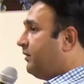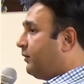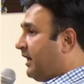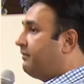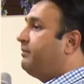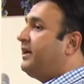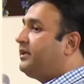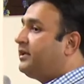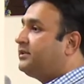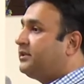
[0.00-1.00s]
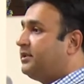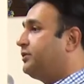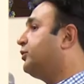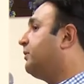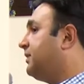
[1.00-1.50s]
for our medication
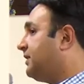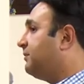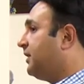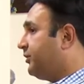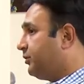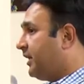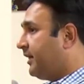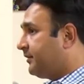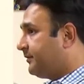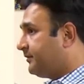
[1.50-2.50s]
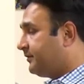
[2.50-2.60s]
it's going to be similar to that